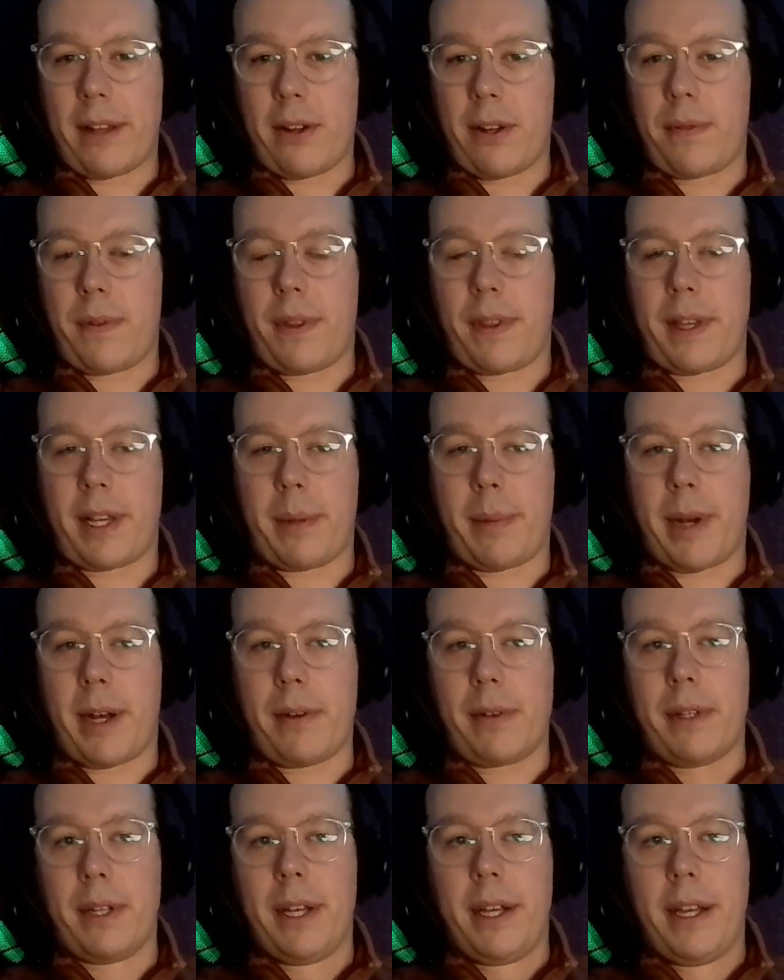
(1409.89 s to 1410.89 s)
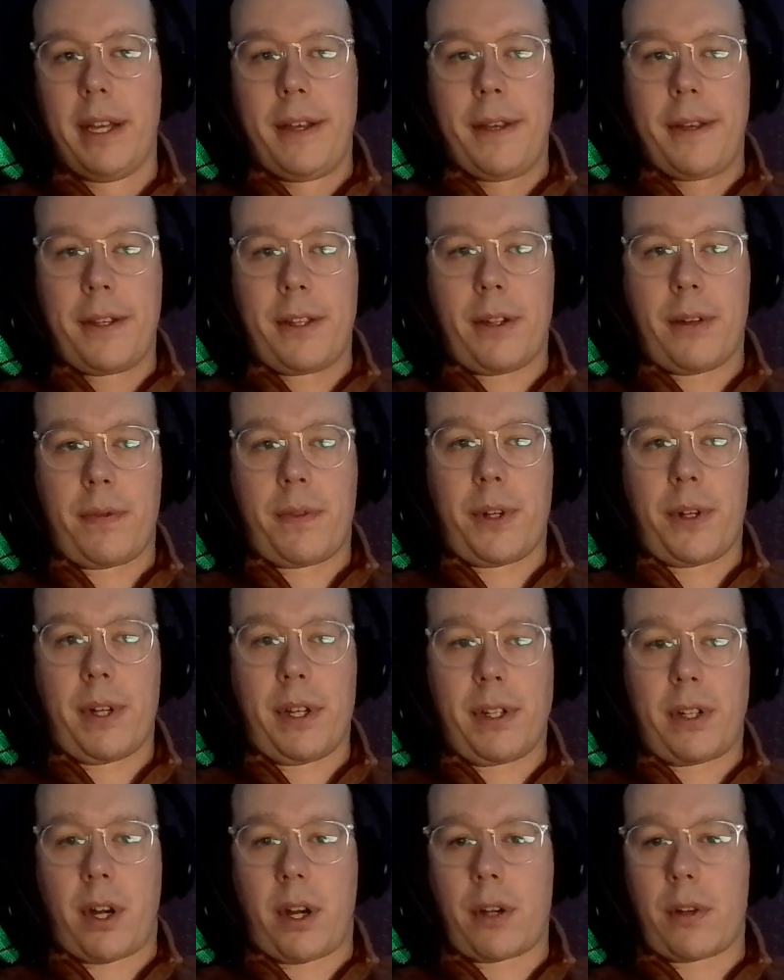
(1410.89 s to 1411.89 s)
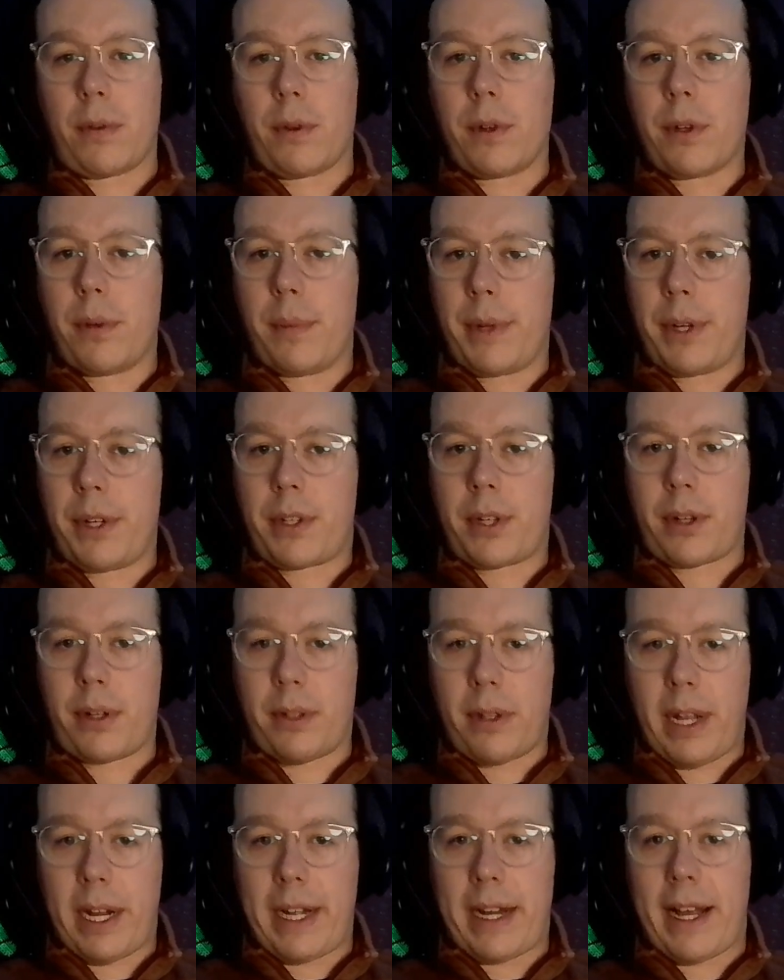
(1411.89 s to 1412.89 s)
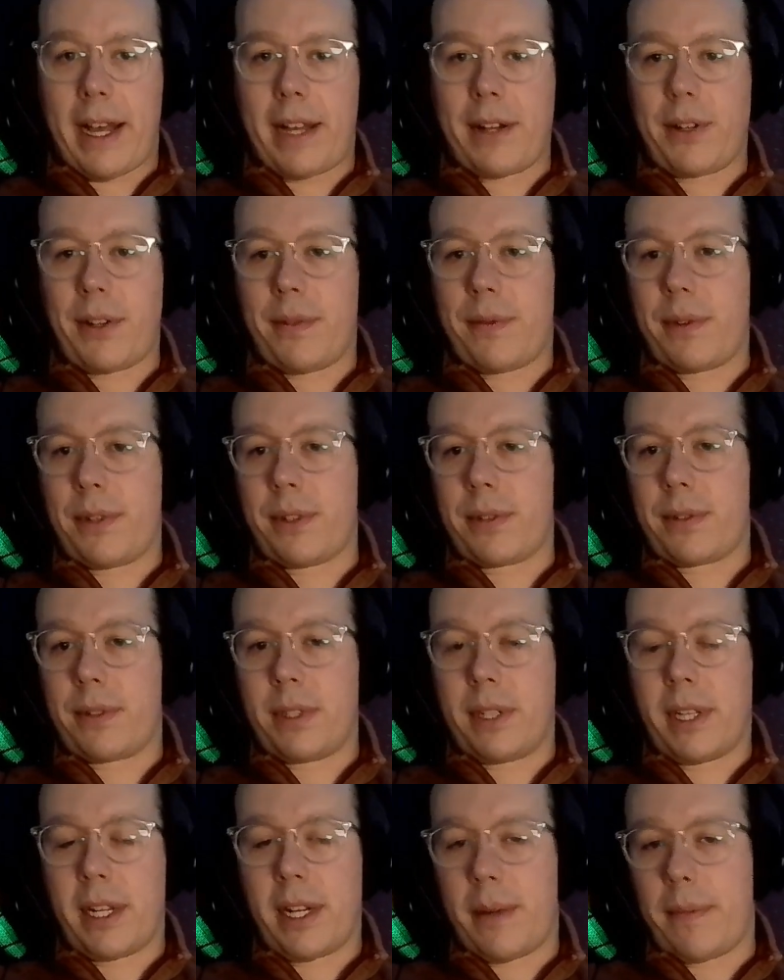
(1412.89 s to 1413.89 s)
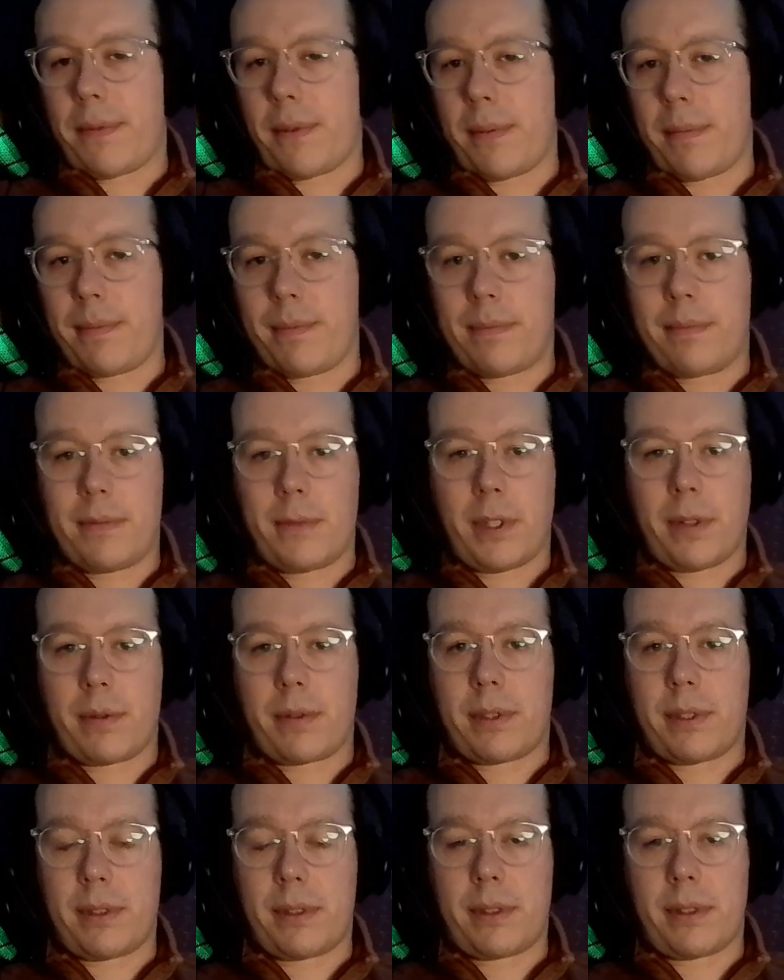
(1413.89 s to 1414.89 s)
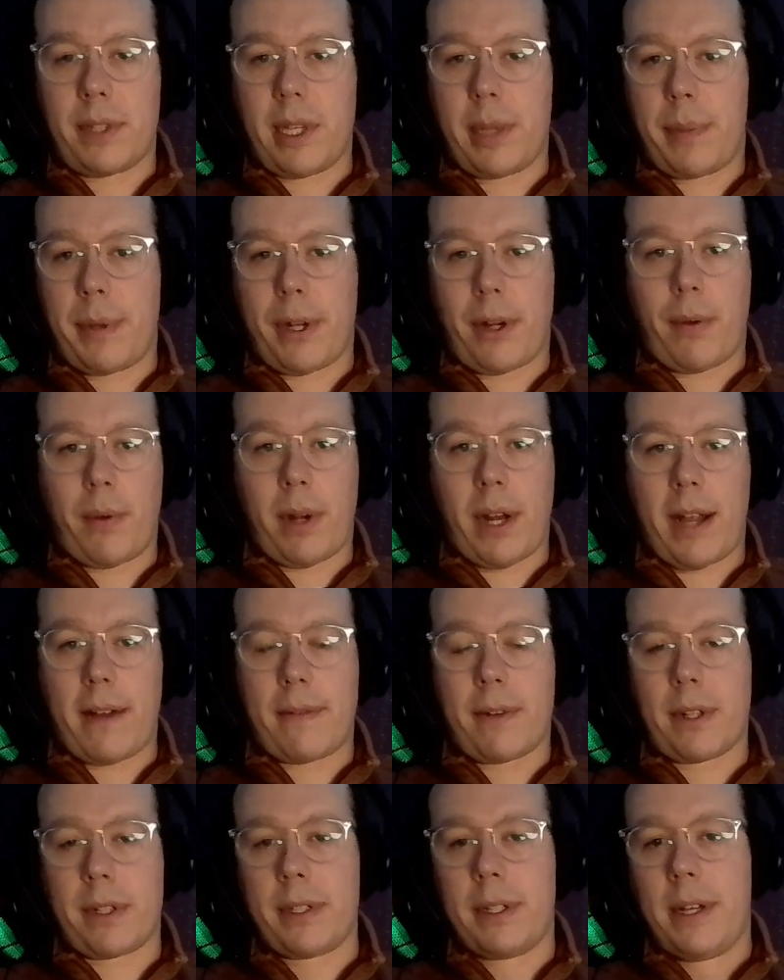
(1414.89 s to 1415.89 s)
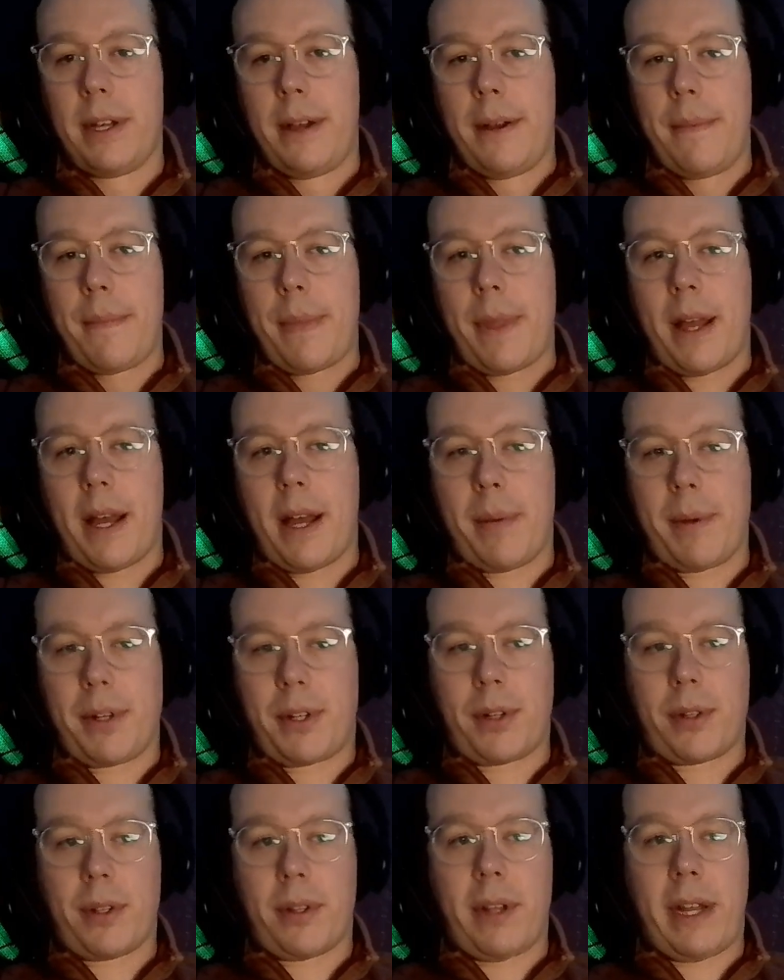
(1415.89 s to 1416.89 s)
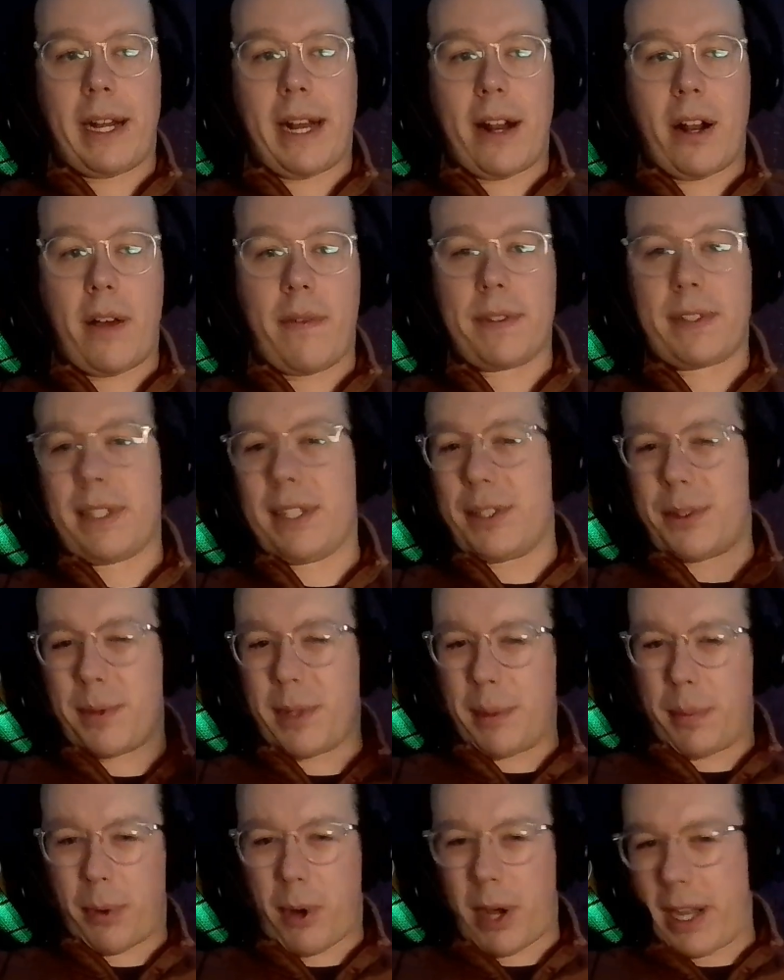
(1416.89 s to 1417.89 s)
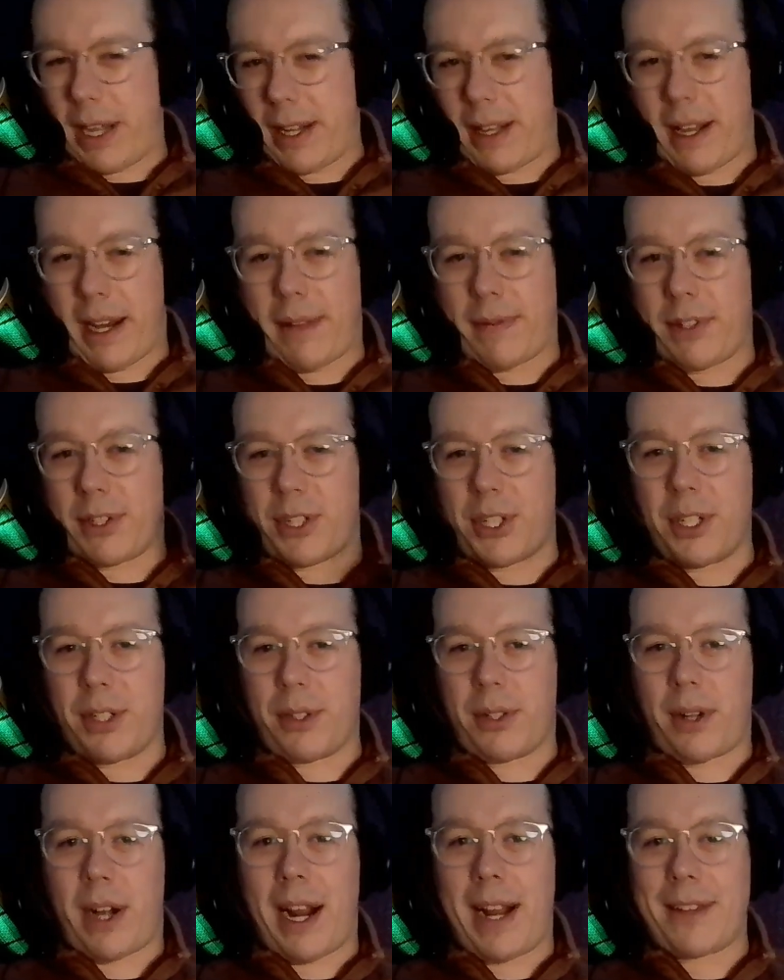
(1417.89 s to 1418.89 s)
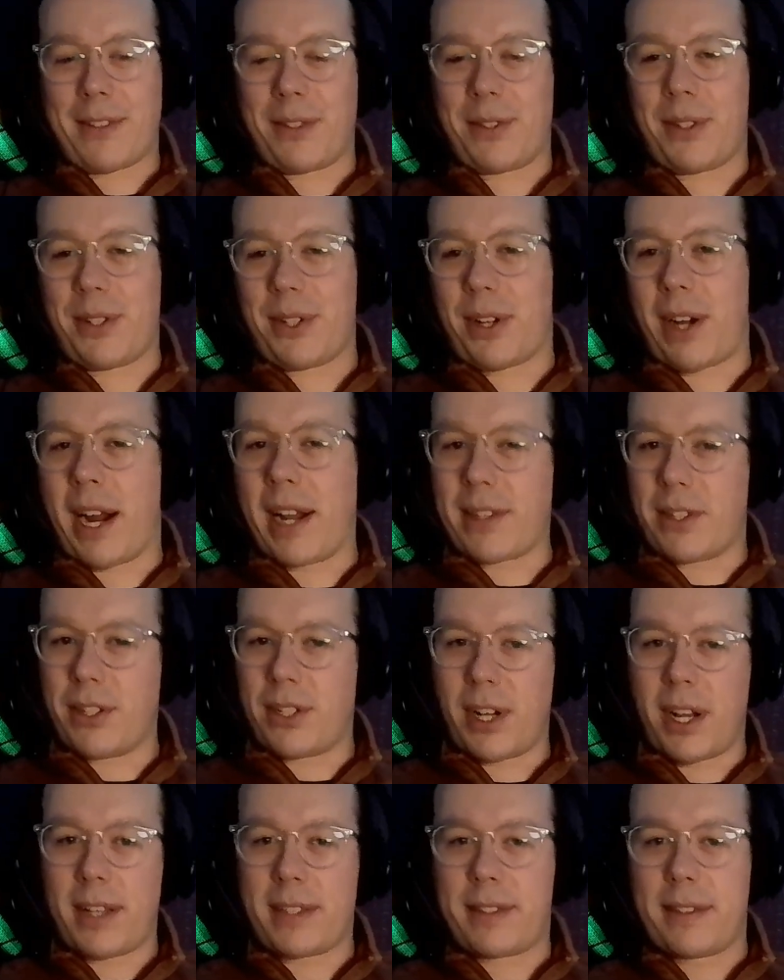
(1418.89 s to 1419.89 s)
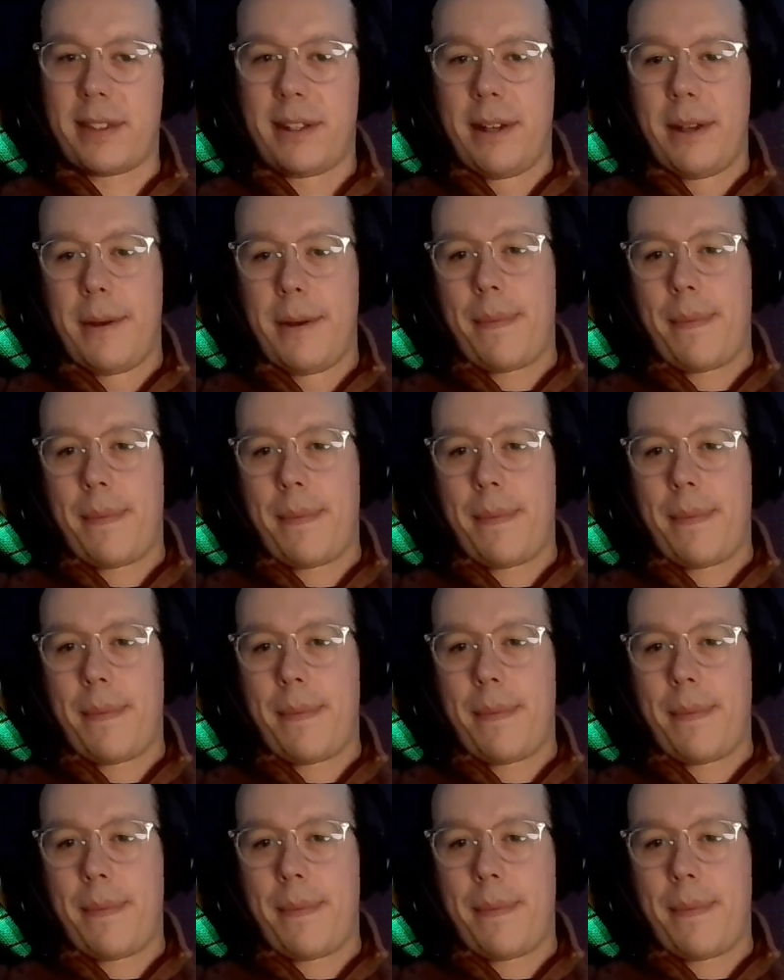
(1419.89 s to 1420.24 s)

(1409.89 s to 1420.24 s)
If you think about, if you're in a dark room and you turn a light on, if you're getting up from, sleeping or whatever, you turn the light on, all of a sudden it's really bright and you kind of have to shield your eyes until your eyes adjust.